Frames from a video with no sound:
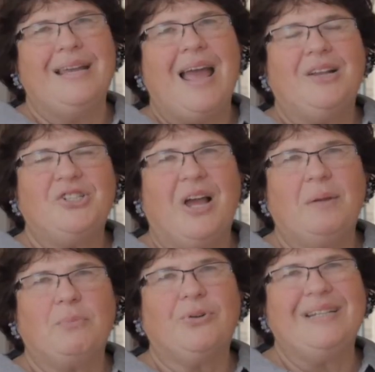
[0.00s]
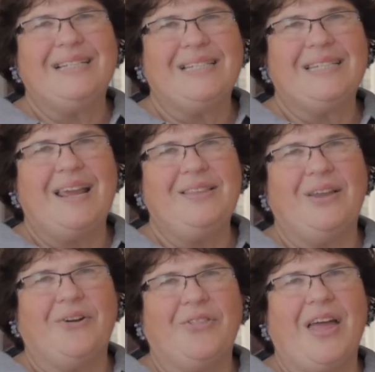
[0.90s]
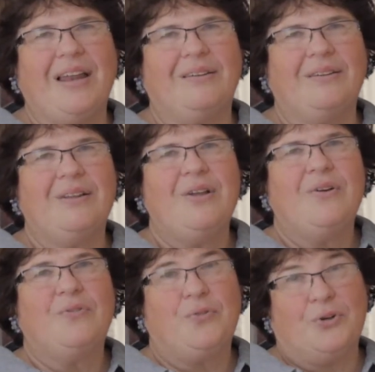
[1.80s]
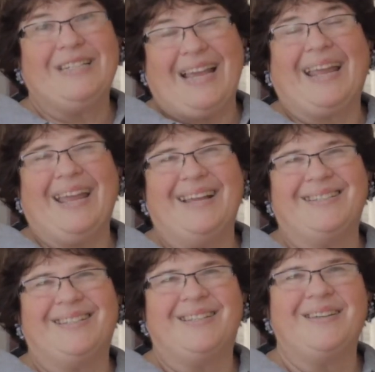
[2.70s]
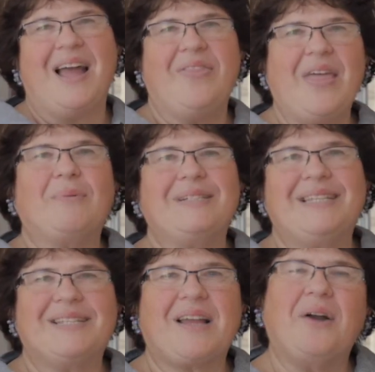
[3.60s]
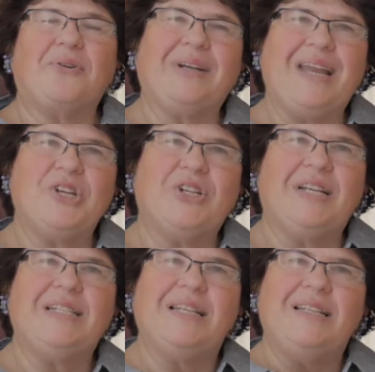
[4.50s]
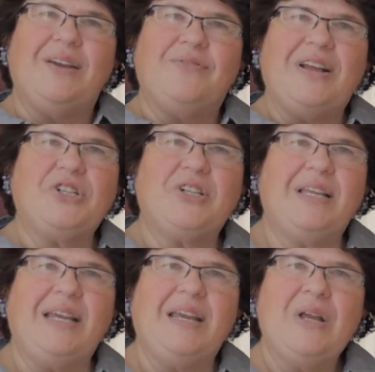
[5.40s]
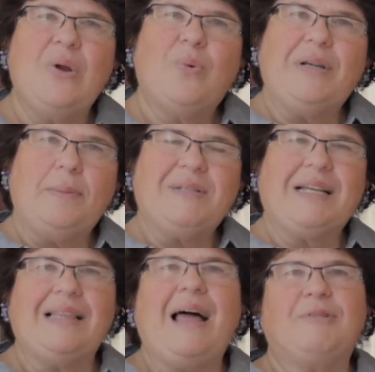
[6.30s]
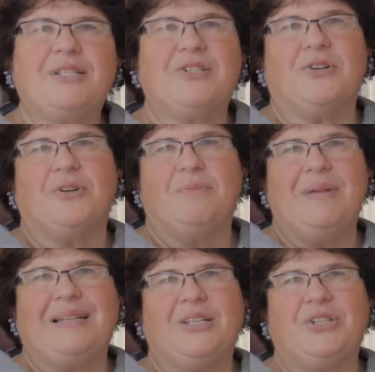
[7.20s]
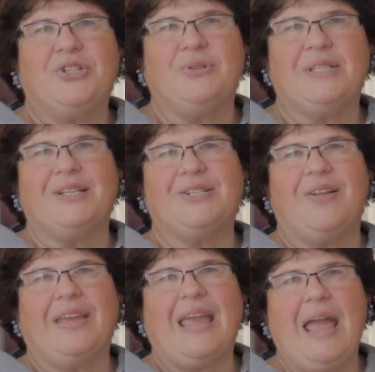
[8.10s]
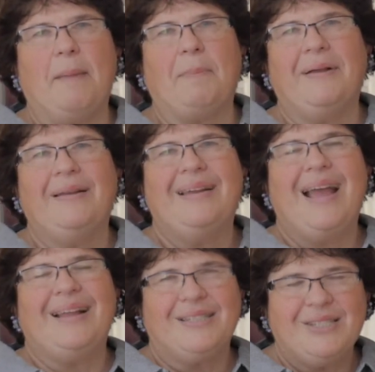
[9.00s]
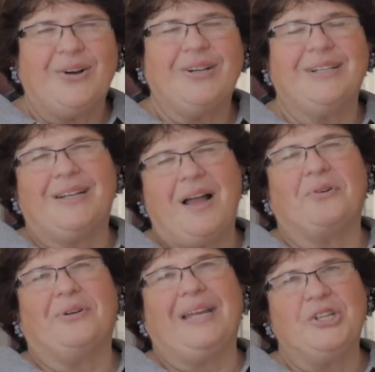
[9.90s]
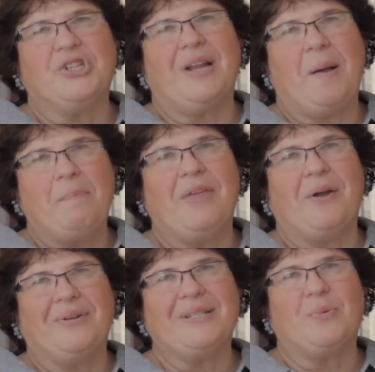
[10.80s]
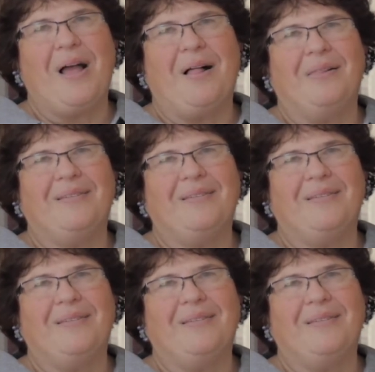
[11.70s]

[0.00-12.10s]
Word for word: And John Murray stayed there then for decades, and that was his congregation until he eventually went up to Gloucester, Massachusetts on the Cape, and started a congregation up there as well